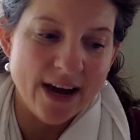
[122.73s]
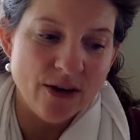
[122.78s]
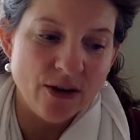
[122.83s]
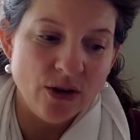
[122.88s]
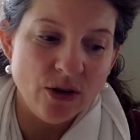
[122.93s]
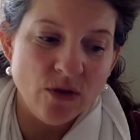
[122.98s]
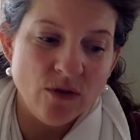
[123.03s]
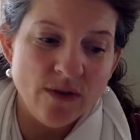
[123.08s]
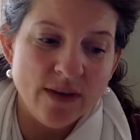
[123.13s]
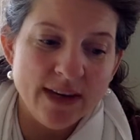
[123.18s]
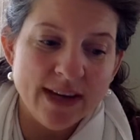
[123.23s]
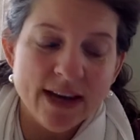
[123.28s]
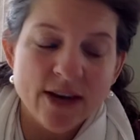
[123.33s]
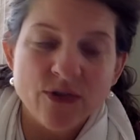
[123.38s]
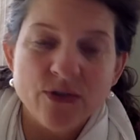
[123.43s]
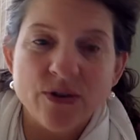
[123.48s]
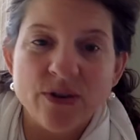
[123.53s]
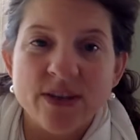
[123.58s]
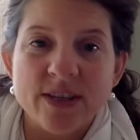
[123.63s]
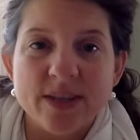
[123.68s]
how you've
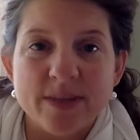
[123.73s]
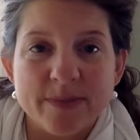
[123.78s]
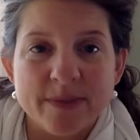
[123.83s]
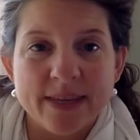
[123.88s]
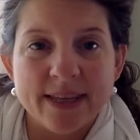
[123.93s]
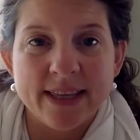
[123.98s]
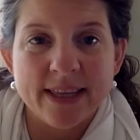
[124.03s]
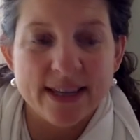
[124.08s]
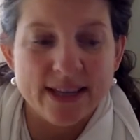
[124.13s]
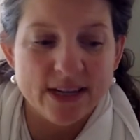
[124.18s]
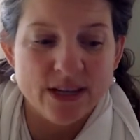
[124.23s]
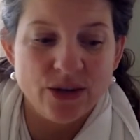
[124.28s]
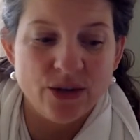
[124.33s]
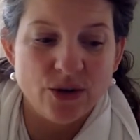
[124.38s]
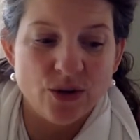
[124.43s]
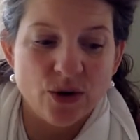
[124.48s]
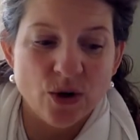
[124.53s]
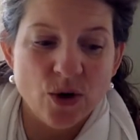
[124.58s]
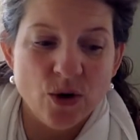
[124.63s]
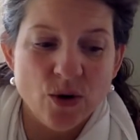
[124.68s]
encountered this myth in
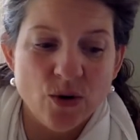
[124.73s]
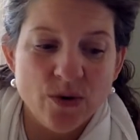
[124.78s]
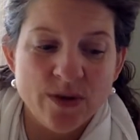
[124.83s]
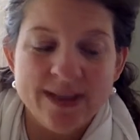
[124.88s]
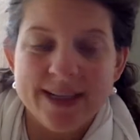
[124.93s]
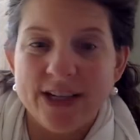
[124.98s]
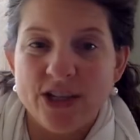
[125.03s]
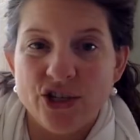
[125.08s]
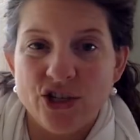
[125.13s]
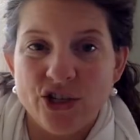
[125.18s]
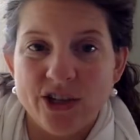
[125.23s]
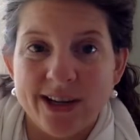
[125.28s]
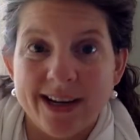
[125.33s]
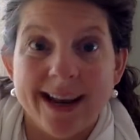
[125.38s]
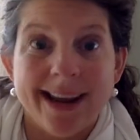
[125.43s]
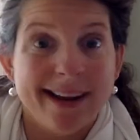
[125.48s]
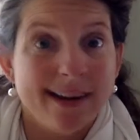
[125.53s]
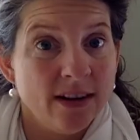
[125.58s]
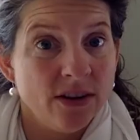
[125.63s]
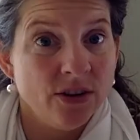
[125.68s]
your own teaching
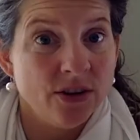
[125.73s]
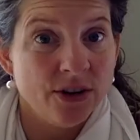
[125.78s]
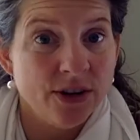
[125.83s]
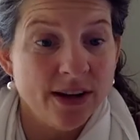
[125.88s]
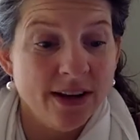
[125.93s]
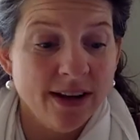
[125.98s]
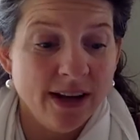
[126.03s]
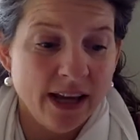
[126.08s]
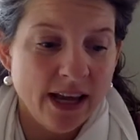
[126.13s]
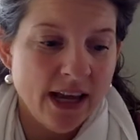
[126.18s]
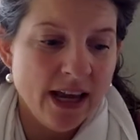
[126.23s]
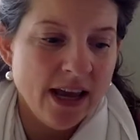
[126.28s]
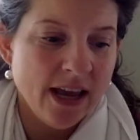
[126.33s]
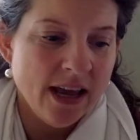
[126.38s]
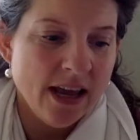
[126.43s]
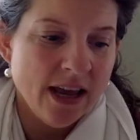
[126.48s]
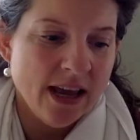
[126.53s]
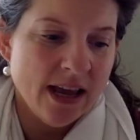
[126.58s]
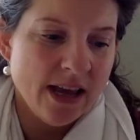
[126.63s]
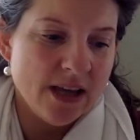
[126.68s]
and learning,
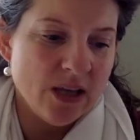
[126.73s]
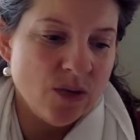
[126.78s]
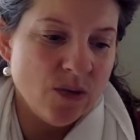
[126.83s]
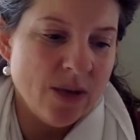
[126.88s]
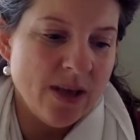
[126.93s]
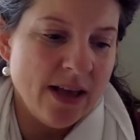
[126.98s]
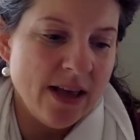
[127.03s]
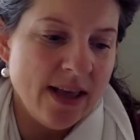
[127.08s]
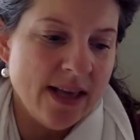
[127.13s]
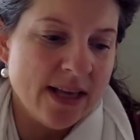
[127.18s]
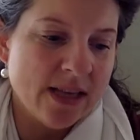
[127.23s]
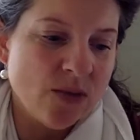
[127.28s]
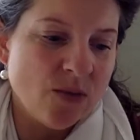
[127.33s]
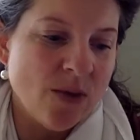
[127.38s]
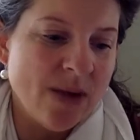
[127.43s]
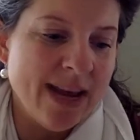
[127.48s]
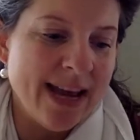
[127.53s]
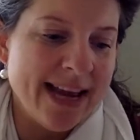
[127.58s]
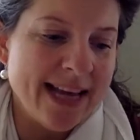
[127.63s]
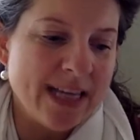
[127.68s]
as well as
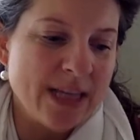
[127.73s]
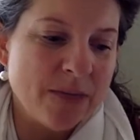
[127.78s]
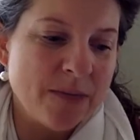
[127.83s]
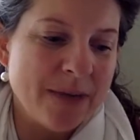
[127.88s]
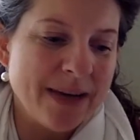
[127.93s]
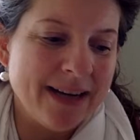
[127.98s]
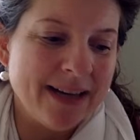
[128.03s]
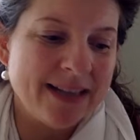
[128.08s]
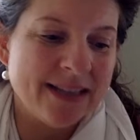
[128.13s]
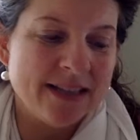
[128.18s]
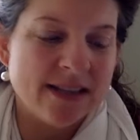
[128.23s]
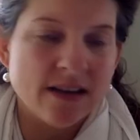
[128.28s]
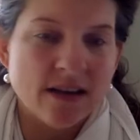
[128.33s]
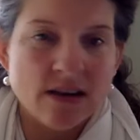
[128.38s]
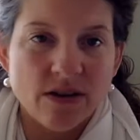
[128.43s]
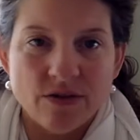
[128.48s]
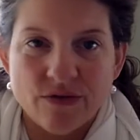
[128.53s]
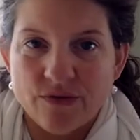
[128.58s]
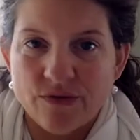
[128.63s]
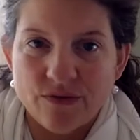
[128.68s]
what aspects
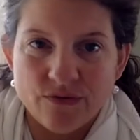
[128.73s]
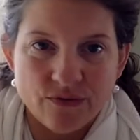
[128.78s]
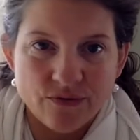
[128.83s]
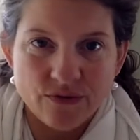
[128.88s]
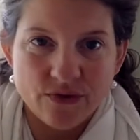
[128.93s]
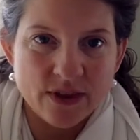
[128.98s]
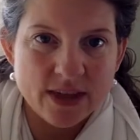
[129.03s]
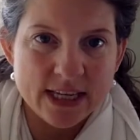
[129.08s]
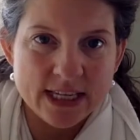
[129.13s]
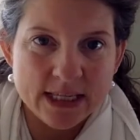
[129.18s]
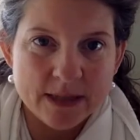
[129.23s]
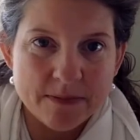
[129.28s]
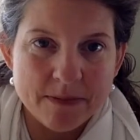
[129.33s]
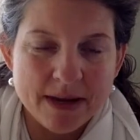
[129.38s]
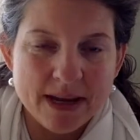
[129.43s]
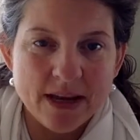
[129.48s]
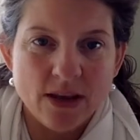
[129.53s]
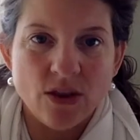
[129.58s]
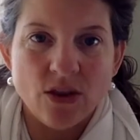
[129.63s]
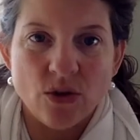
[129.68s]
of this
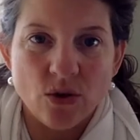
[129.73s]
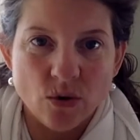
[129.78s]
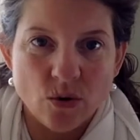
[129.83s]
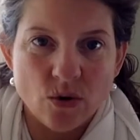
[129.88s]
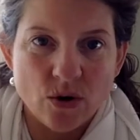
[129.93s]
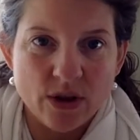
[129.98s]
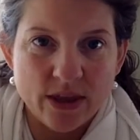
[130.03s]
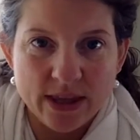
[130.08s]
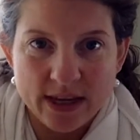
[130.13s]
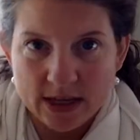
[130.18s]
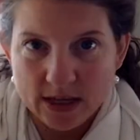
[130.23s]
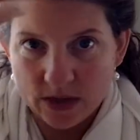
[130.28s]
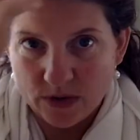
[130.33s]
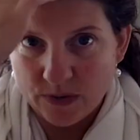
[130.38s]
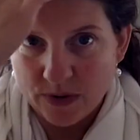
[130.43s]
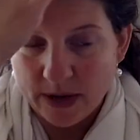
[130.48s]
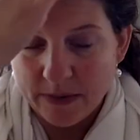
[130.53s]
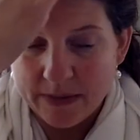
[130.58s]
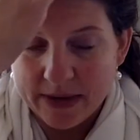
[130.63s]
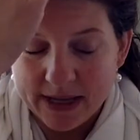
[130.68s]
myth or these
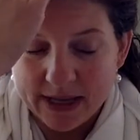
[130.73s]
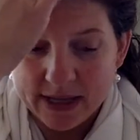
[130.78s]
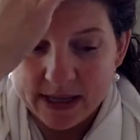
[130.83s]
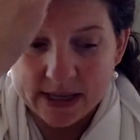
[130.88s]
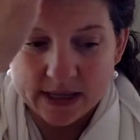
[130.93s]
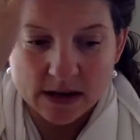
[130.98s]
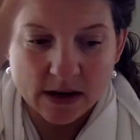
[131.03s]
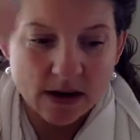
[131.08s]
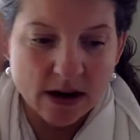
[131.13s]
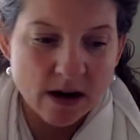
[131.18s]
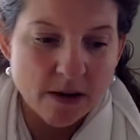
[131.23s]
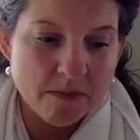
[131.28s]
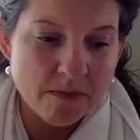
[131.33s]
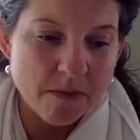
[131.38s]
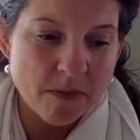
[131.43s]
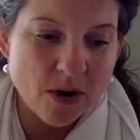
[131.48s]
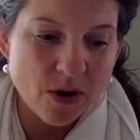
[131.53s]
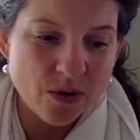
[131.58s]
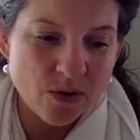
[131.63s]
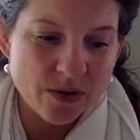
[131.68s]
3 myths are
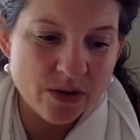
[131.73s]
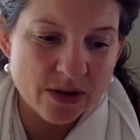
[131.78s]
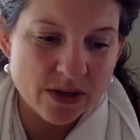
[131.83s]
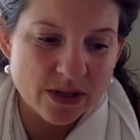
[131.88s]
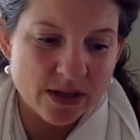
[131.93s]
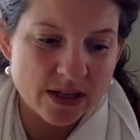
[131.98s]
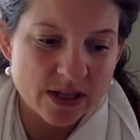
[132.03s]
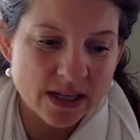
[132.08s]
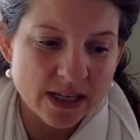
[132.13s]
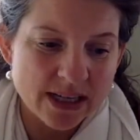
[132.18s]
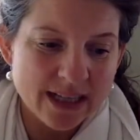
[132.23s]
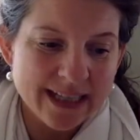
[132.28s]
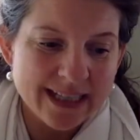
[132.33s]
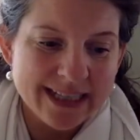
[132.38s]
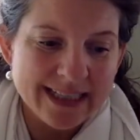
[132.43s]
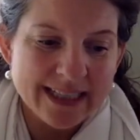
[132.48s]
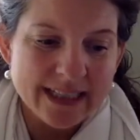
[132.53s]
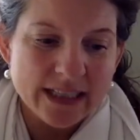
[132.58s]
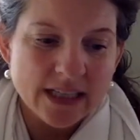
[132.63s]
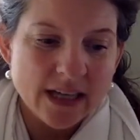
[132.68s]
most
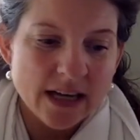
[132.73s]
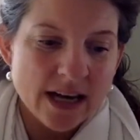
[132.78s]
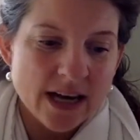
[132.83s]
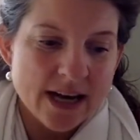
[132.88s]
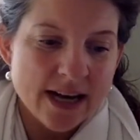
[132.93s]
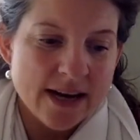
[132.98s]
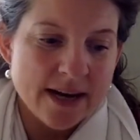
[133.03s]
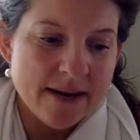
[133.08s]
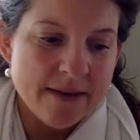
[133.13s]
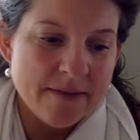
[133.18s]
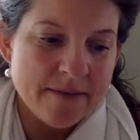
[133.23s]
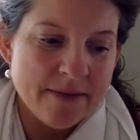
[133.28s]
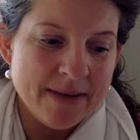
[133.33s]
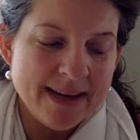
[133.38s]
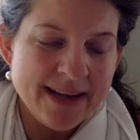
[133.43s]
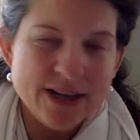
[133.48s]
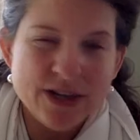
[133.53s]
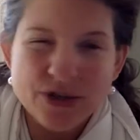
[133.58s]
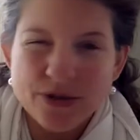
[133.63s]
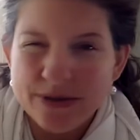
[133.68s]

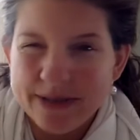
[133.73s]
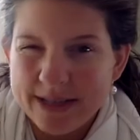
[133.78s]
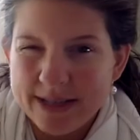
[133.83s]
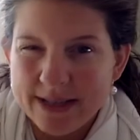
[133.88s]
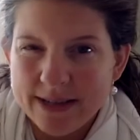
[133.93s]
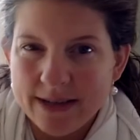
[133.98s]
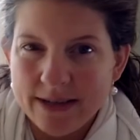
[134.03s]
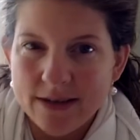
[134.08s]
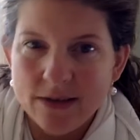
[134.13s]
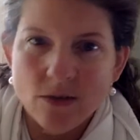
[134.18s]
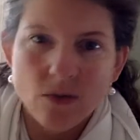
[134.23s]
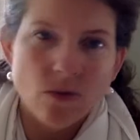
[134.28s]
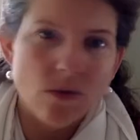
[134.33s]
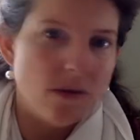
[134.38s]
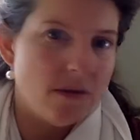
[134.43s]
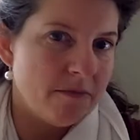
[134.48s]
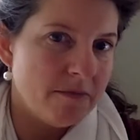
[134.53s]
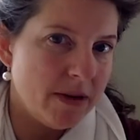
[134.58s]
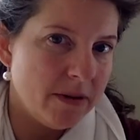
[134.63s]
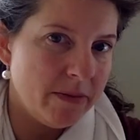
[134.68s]
interesting
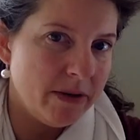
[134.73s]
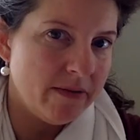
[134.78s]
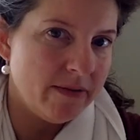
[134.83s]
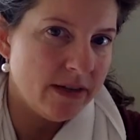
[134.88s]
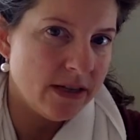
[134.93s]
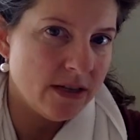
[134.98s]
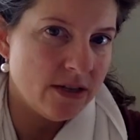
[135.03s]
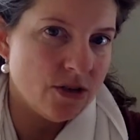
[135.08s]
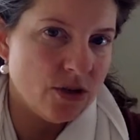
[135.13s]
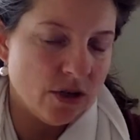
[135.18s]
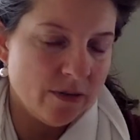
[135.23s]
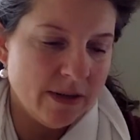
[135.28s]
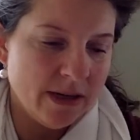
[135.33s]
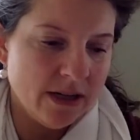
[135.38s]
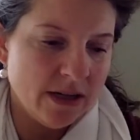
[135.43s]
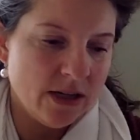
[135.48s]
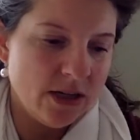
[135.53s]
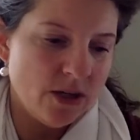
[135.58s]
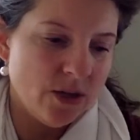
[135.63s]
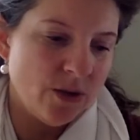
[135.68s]
or maybe even
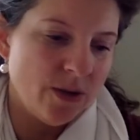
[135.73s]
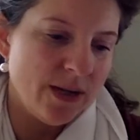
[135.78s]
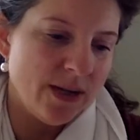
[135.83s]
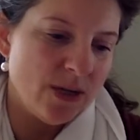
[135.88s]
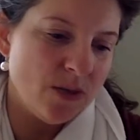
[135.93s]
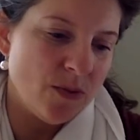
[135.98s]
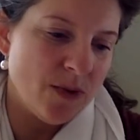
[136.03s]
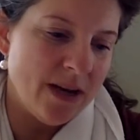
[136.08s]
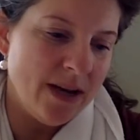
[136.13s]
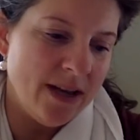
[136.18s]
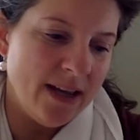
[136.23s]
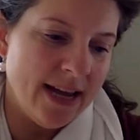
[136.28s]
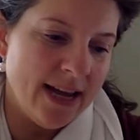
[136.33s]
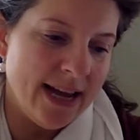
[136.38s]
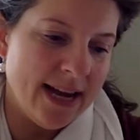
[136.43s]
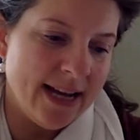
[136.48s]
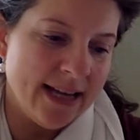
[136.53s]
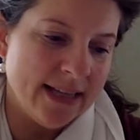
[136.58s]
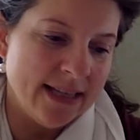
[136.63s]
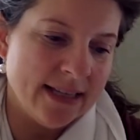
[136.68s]
disturbing to you, as well
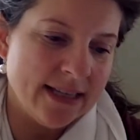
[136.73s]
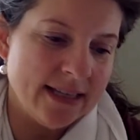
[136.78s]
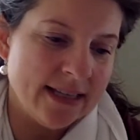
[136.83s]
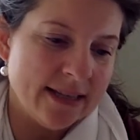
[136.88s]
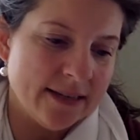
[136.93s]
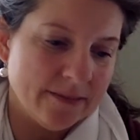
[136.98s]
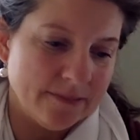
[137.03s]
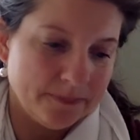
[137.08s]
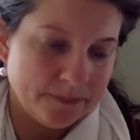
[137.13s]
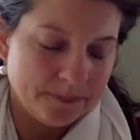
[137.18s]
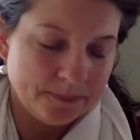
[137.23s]
as